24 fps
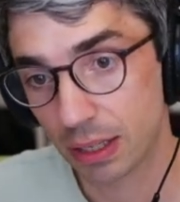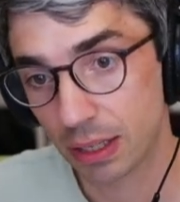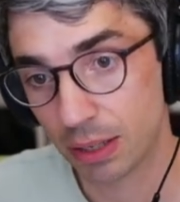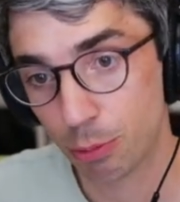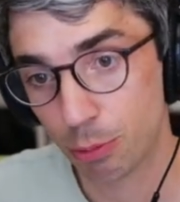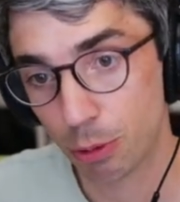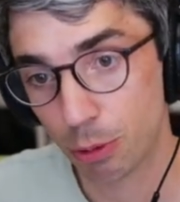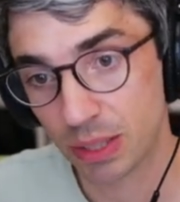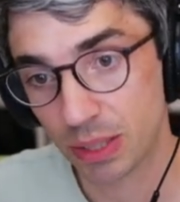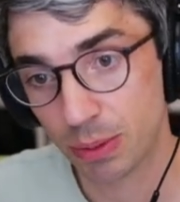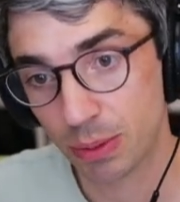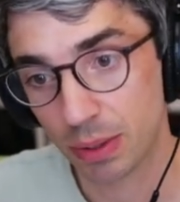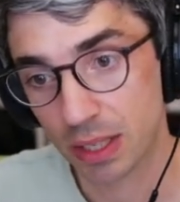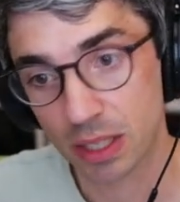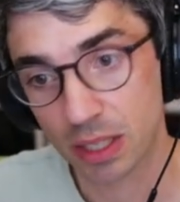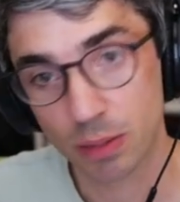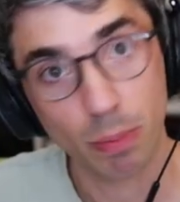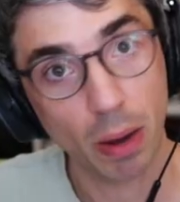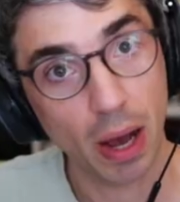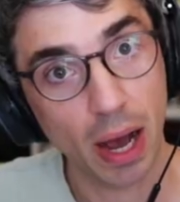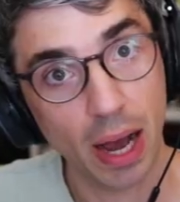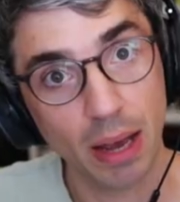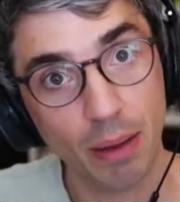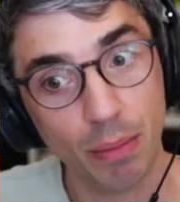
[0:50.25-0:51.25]
brings me this
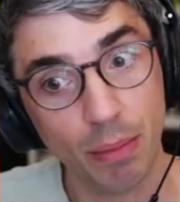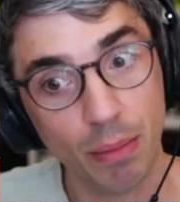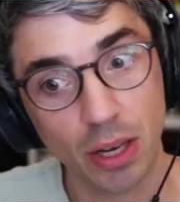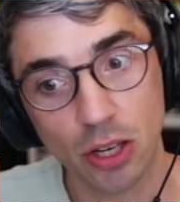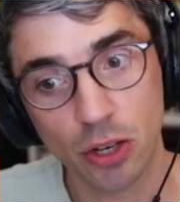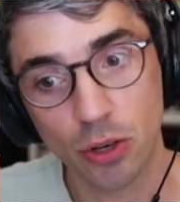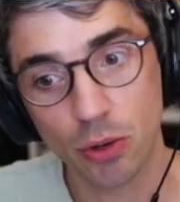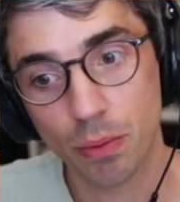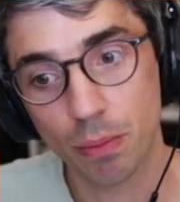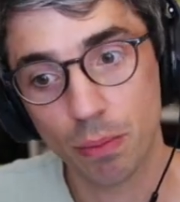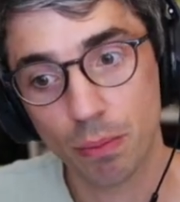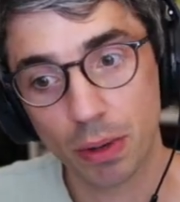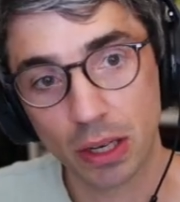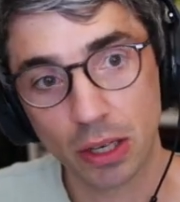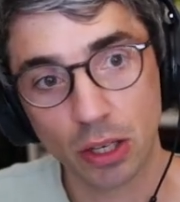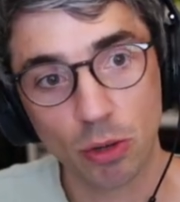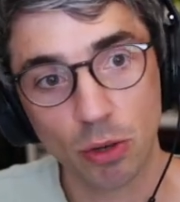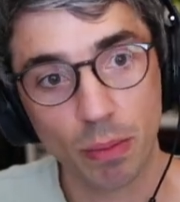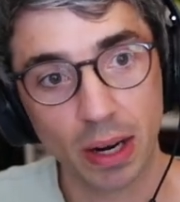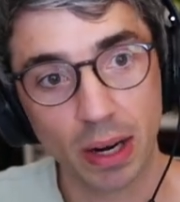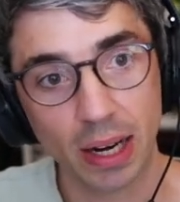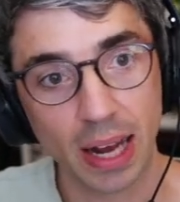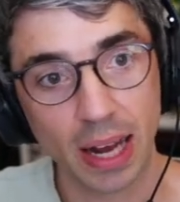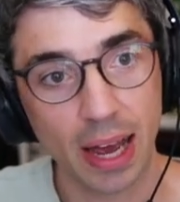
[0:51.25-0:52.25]
pie menu, but
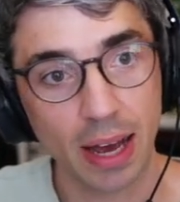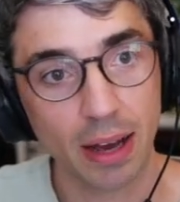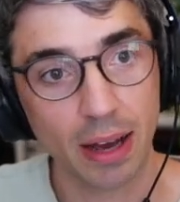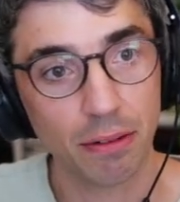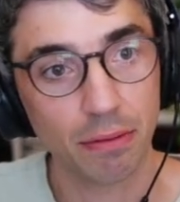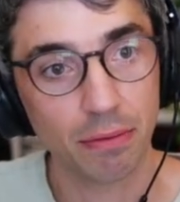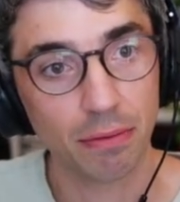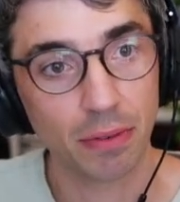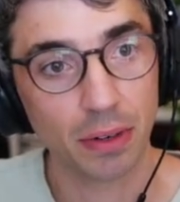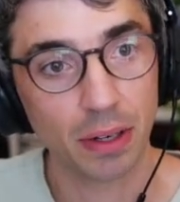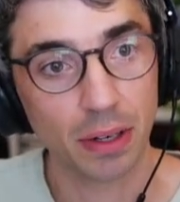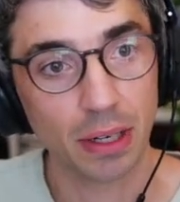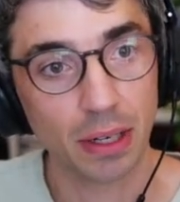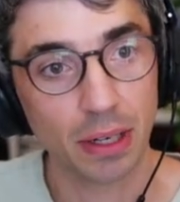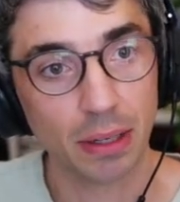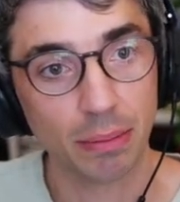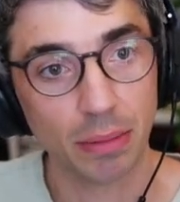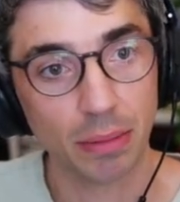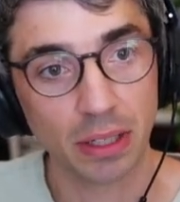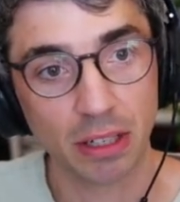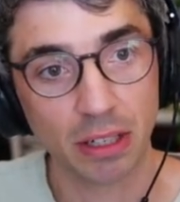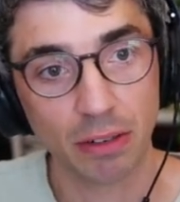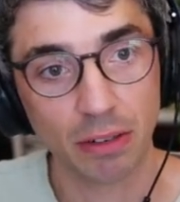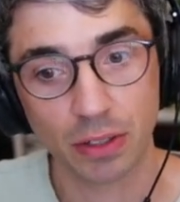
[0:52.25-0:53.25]
you might have
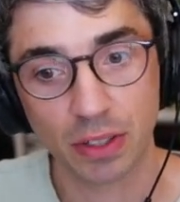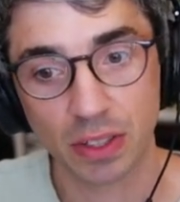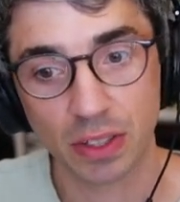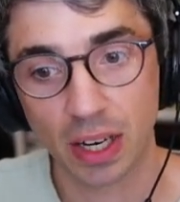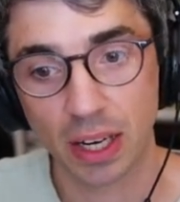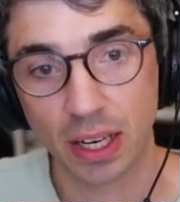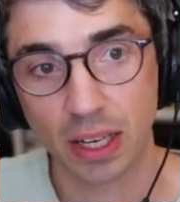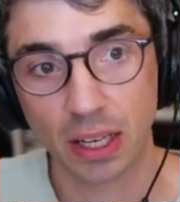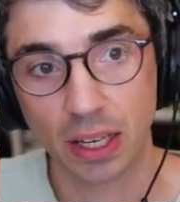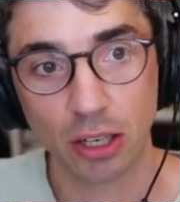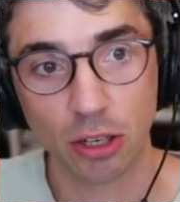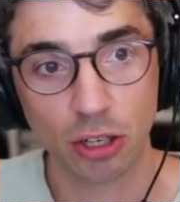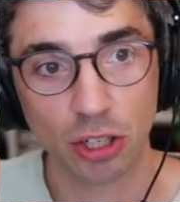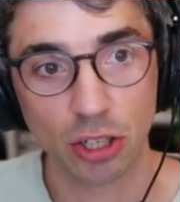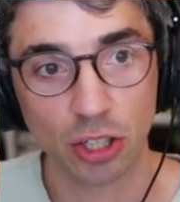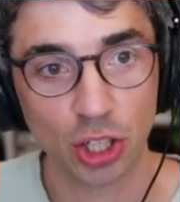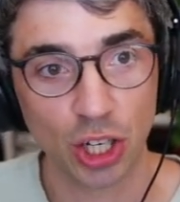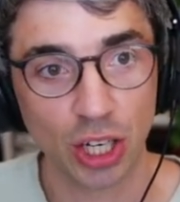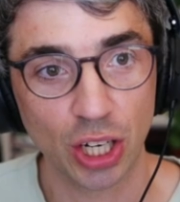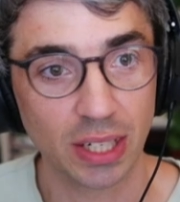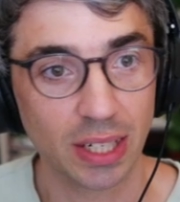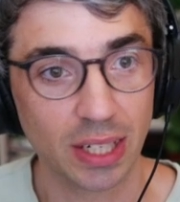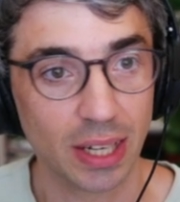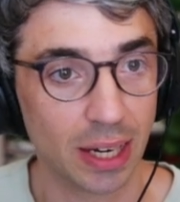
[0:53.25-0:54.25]
a different setting. You can
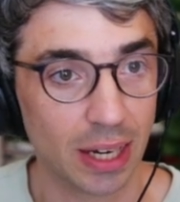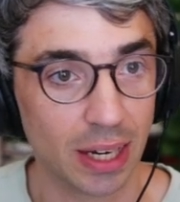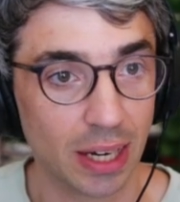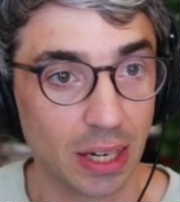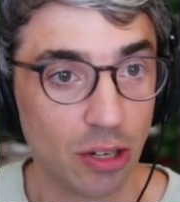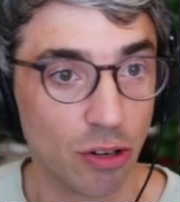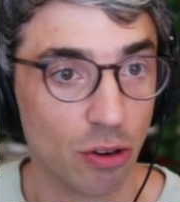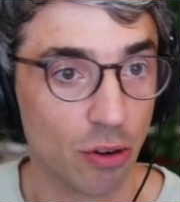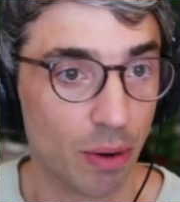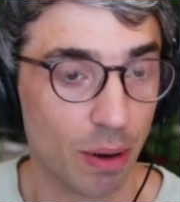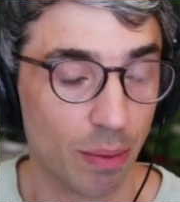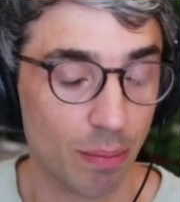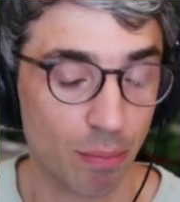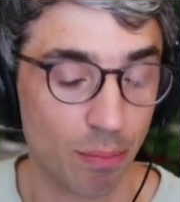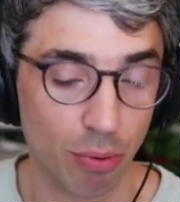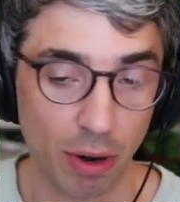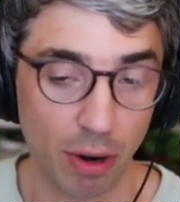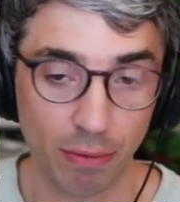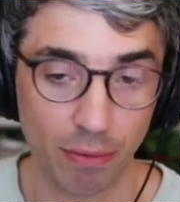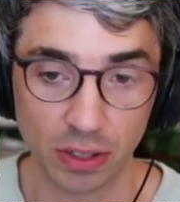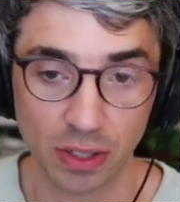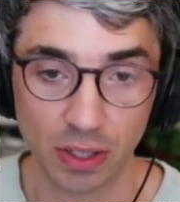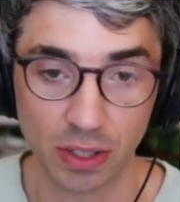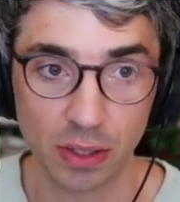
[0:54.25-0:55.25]
change that in your
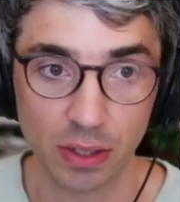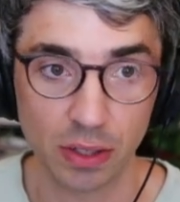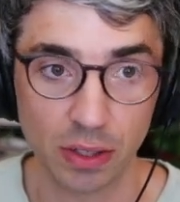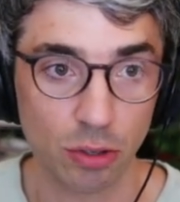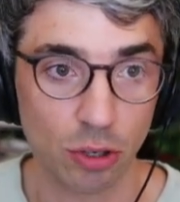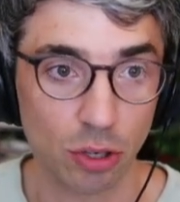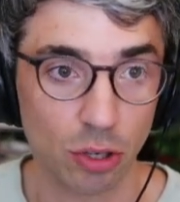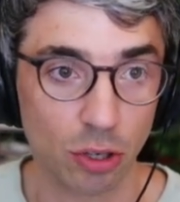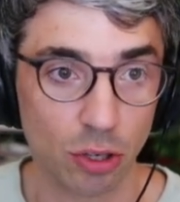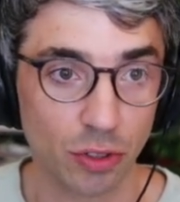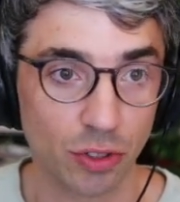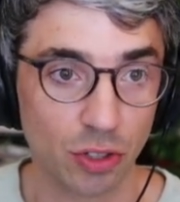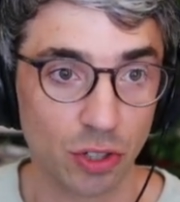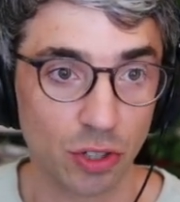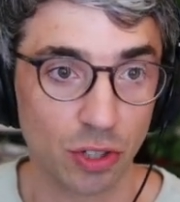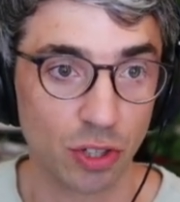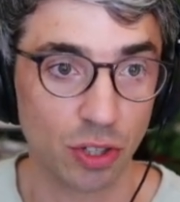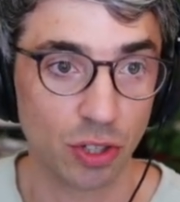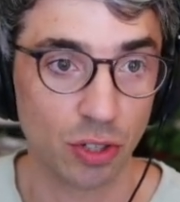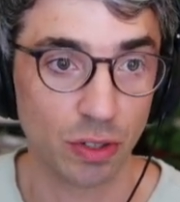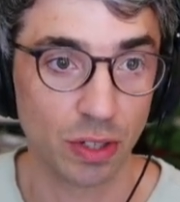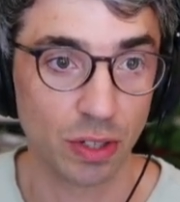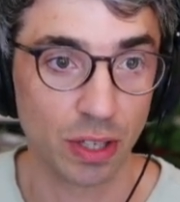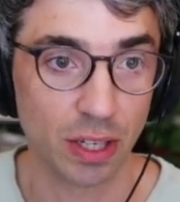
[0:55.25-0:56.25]
preferences. You can also
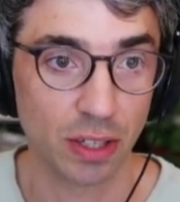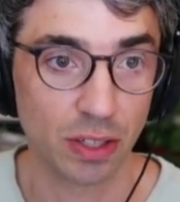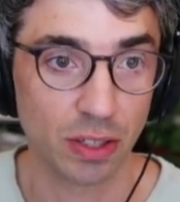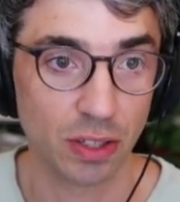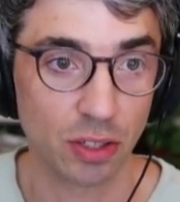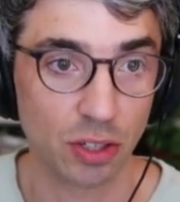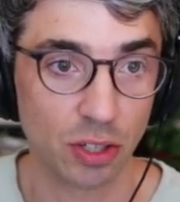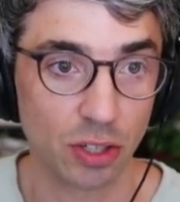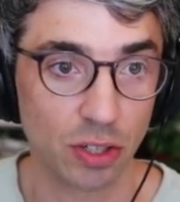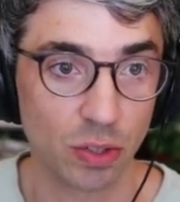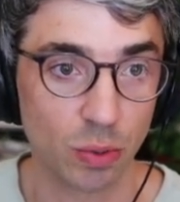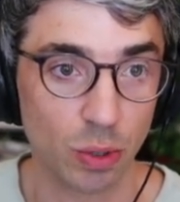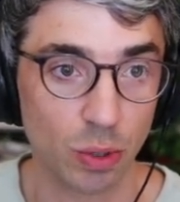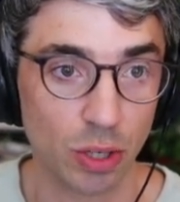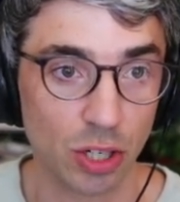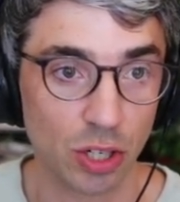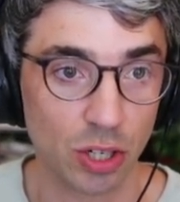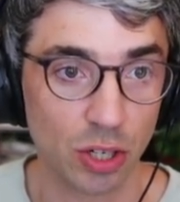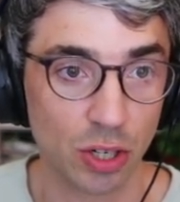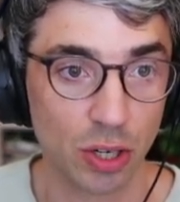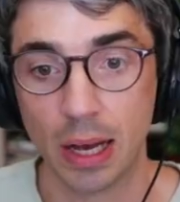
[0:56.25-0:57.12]
just use this, just switch.